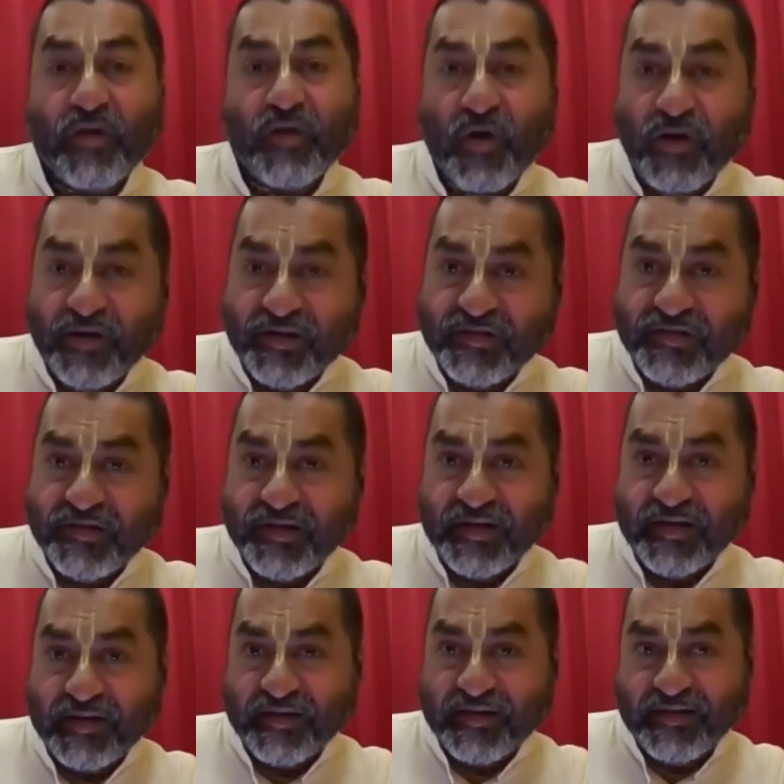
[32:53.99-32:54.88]

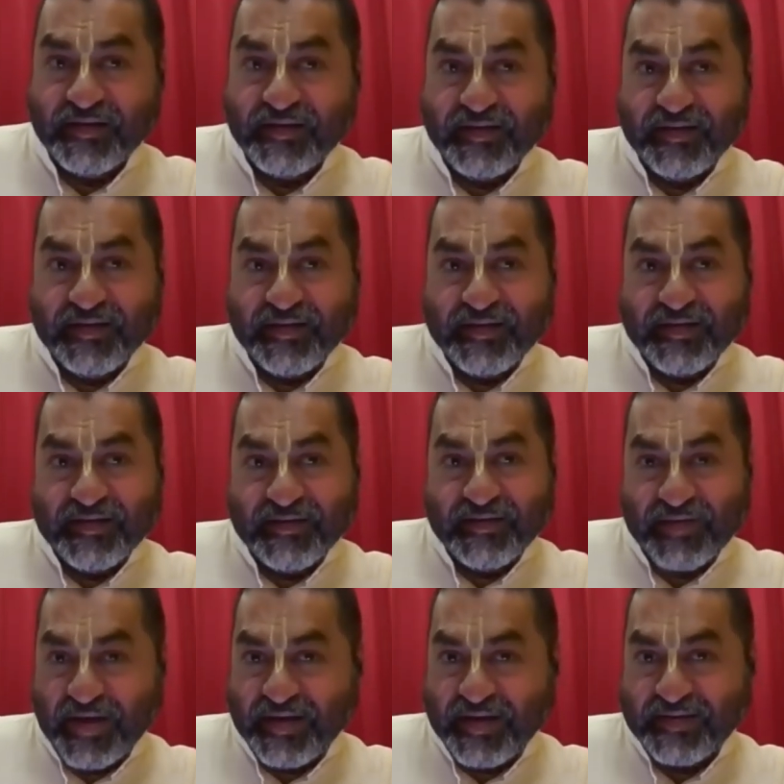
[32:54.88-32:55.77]
origin,
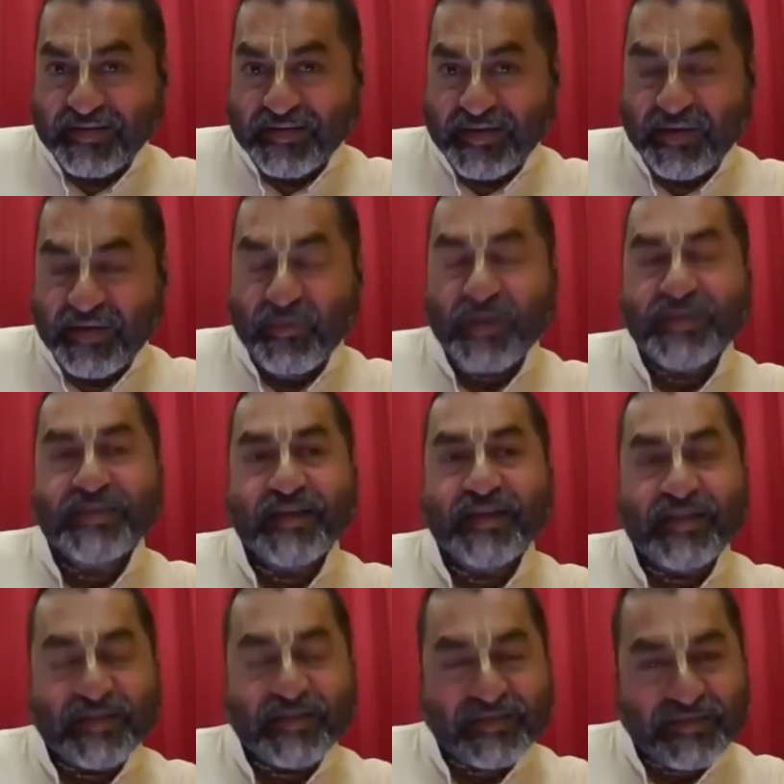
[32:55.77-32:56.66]
right? In one
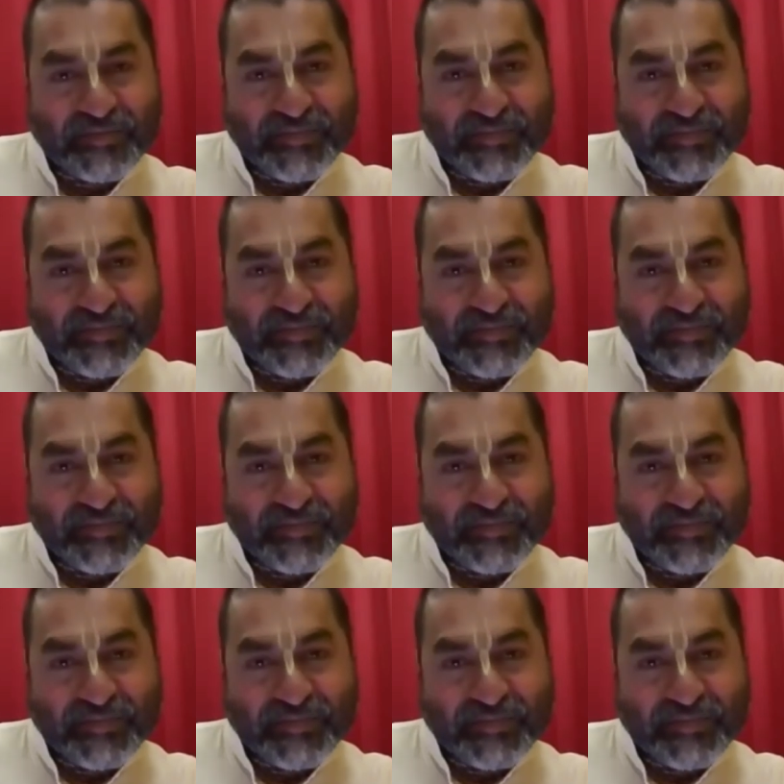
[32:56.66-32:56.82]
sense.